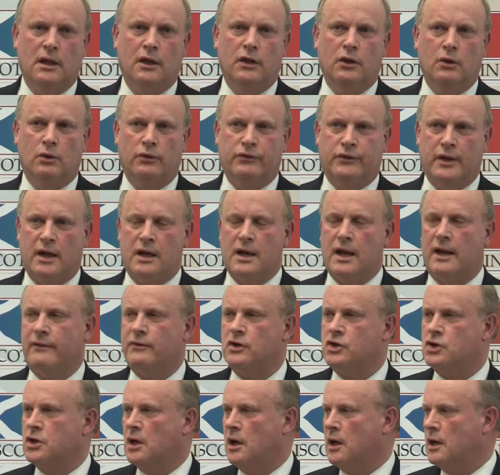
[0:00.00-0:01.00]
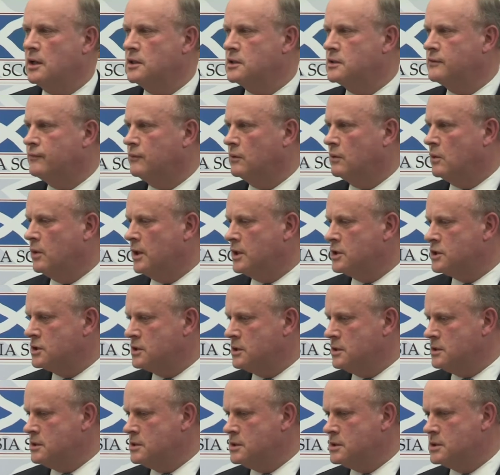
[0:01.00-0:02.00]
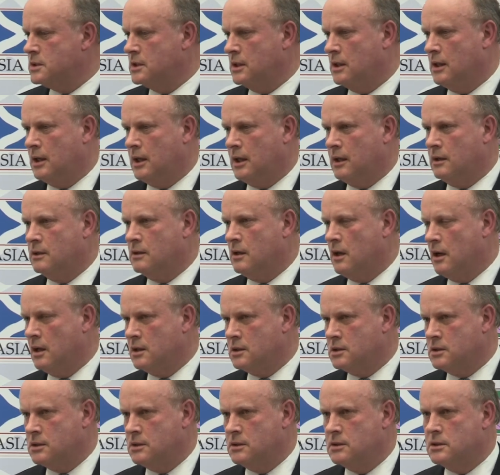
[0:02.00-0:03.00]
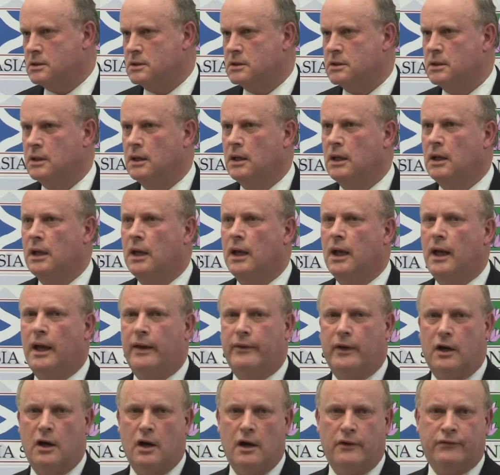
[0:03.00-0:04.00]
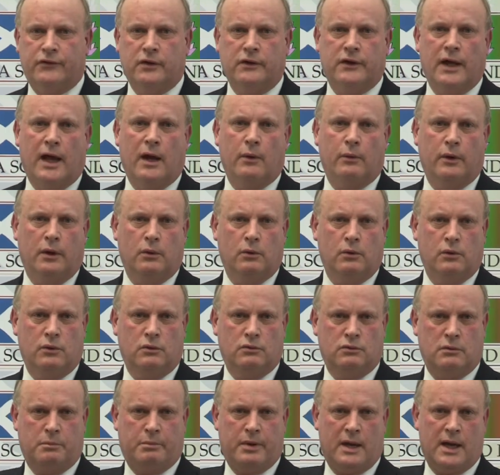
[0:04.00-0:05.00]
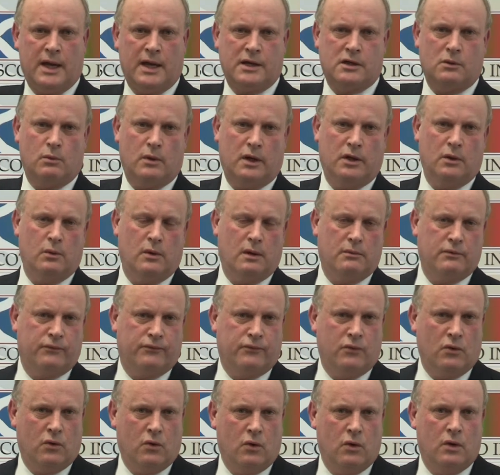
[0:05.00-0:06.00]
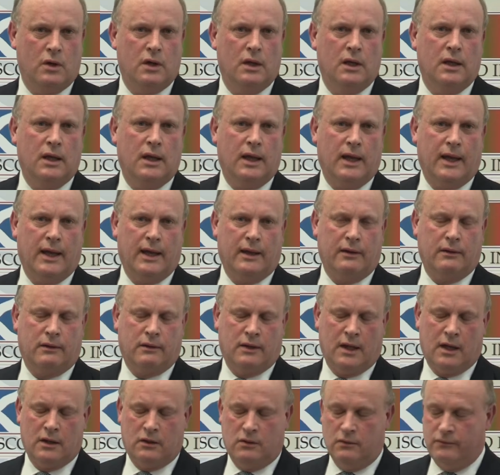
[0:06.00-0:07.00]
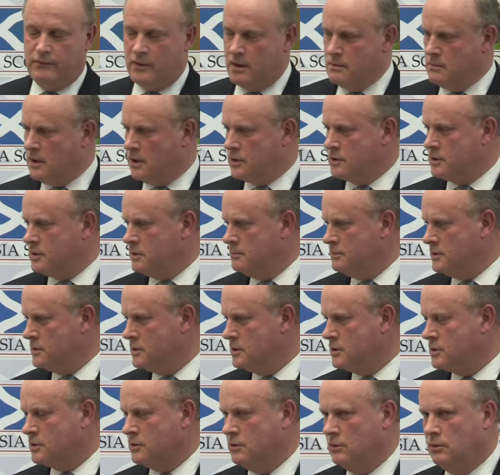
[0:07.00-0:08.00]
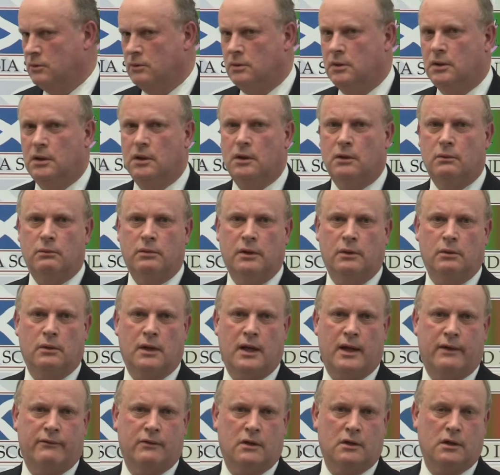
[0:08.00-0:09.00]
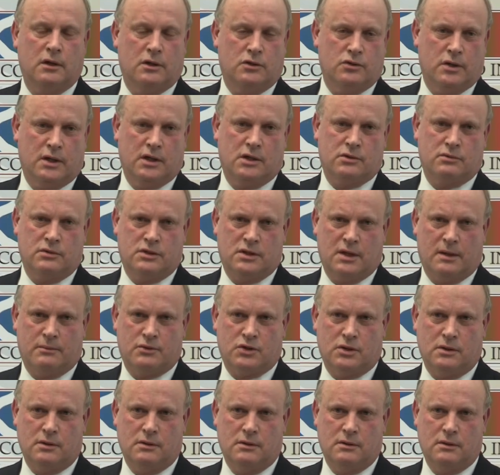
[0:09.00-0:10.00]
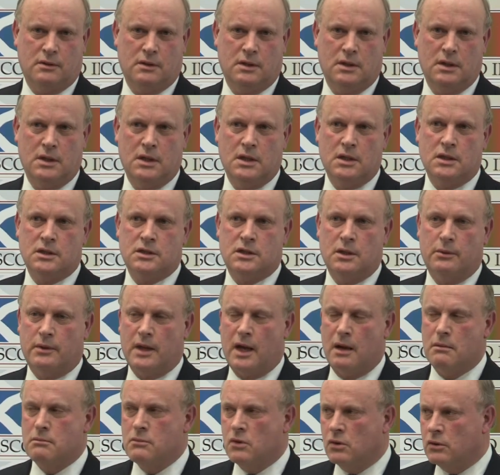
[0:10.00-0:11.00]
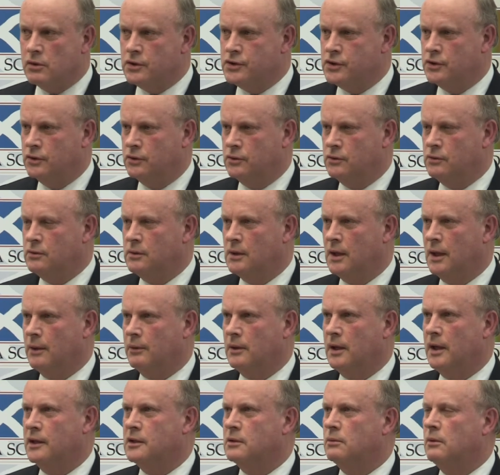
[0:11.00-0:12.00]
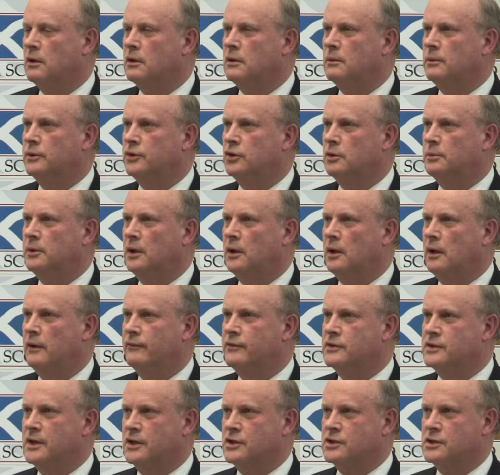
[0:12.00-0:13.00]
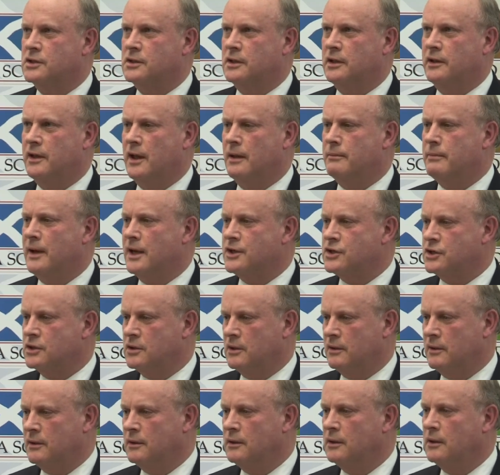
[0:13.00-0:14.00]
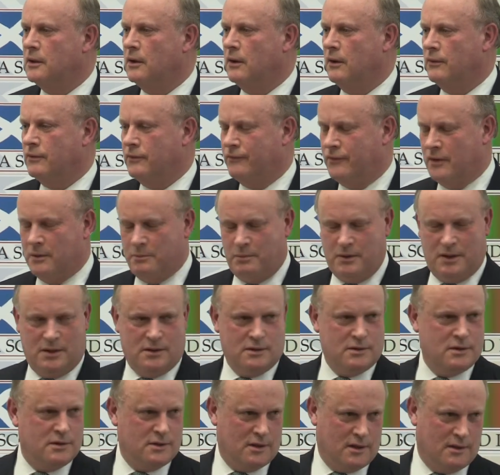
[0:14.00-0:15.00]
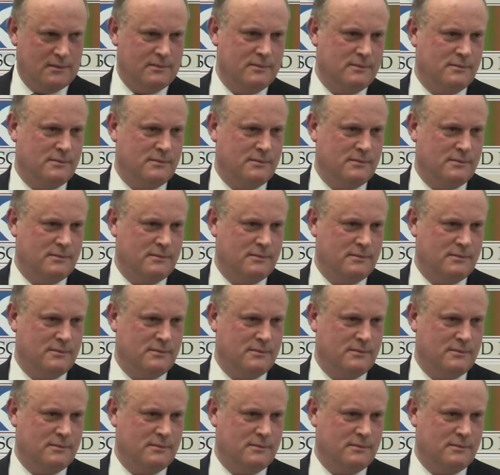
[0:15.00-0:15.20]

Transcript: You'll then have a chance for questions and answers. And then after that, we will repair to where you were before. And thank you very much to the business school. We will have a drinks reception. So without more ado, I would like to welcome on your behalf His Excellency the Ambassador of the Philippines, sir.